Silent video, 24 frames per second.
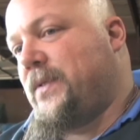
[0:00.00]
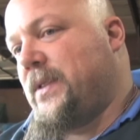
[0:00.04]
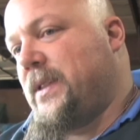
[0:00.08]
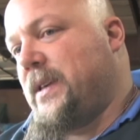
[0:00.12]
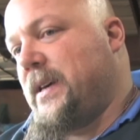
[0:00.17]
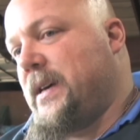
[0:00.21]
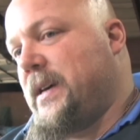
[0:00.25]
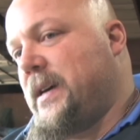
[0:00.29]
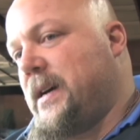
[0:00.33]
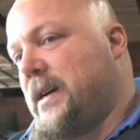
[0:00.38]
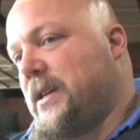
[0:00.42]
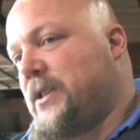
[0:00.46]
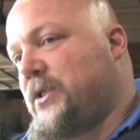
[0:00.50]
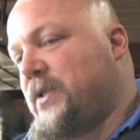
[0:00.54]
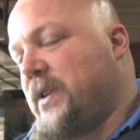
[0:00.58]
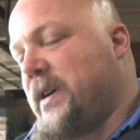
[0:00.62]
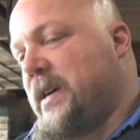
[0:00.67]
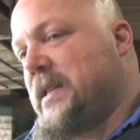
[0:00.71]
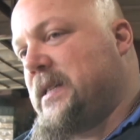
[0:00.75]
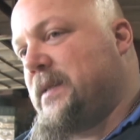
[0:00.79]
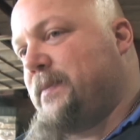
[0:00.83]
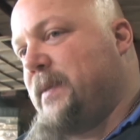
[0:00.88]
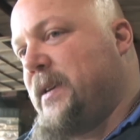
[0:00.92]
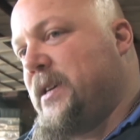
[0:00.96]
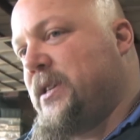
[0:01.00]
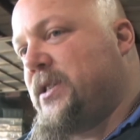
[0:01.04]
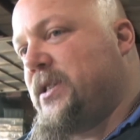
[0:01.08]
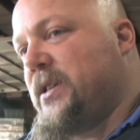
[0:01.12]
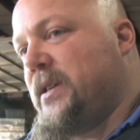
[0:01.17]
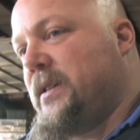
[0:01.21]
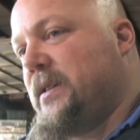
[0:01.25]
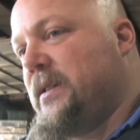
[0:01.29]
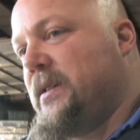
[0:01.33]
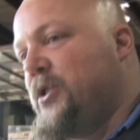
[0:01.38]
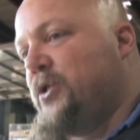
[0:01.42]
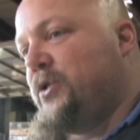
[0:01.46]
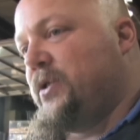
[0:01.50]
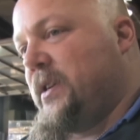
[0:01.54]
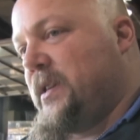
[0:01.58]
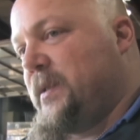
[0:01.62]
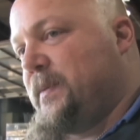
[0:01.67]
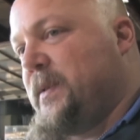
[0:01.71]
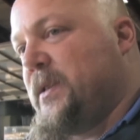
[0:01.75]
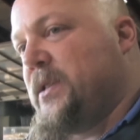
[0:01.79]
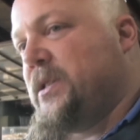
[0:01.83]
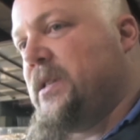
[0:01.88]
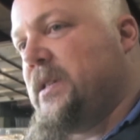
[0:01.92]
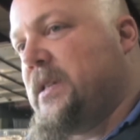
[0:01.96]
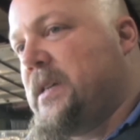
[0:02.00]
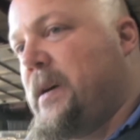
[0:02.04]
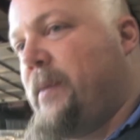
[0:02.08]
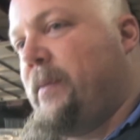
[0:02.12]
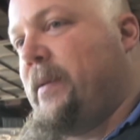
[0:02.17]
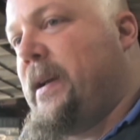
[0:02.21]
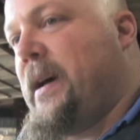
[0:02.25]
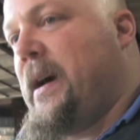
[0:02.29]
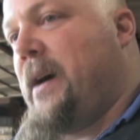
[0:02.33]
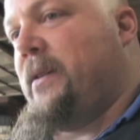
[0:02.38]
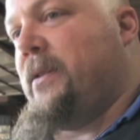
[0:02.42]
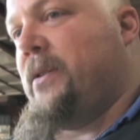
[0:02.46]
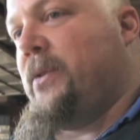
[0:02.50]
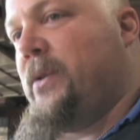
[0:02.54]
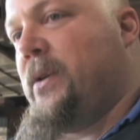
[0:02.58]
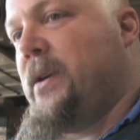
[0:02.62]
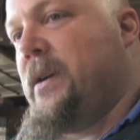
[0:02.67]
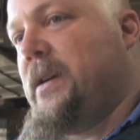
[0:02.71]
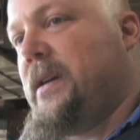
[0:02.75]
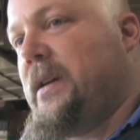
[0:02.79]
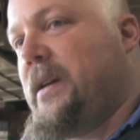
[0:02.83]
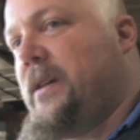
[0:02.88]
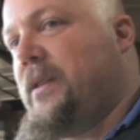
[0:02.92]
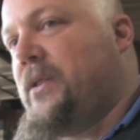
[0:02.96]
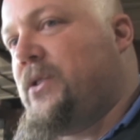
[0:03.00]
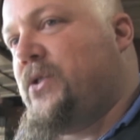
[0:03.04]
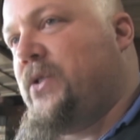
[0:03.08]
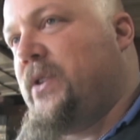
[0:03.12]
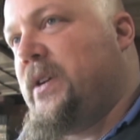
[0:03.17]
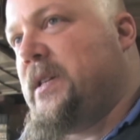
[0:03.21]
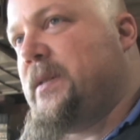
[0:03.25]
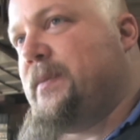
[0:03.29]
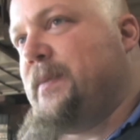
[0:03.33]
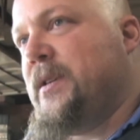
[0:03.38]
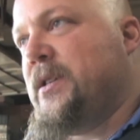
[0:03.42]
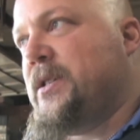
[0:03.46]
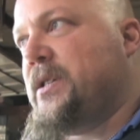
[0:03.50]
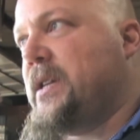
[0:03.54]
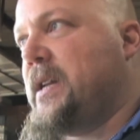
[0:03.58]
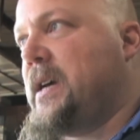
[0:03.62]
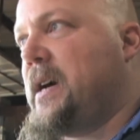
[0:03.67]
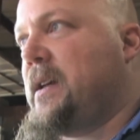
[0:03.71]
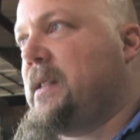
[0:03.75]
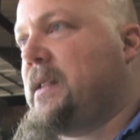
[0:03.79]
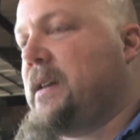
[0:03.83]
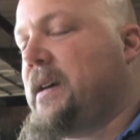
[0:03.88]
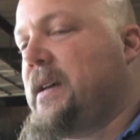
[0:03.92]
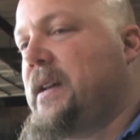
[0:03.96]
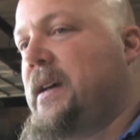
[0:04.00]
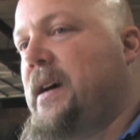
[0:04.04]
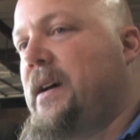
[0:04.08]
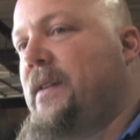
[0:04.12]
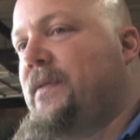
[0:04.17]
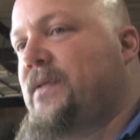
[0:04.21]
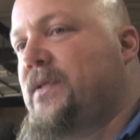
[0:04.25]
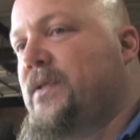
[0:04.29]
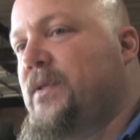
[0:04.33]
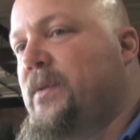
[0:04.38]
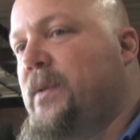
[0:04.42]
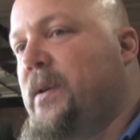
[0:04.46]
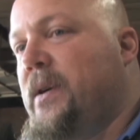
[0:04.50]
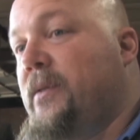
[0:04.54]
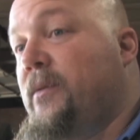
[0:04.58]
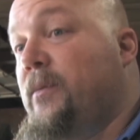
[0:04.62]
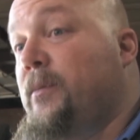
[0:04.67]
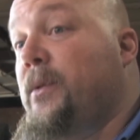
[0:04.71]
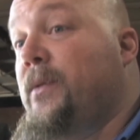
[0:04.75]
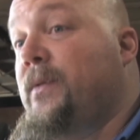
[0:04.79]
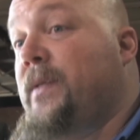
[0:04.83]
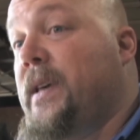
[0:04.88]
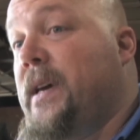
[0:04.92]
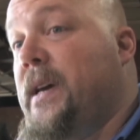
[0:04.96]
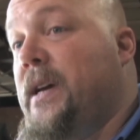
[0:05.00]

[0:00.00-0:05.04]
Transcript: the transmission. The transmission's coming out. In order to get the transmission out, they're going to have to remove the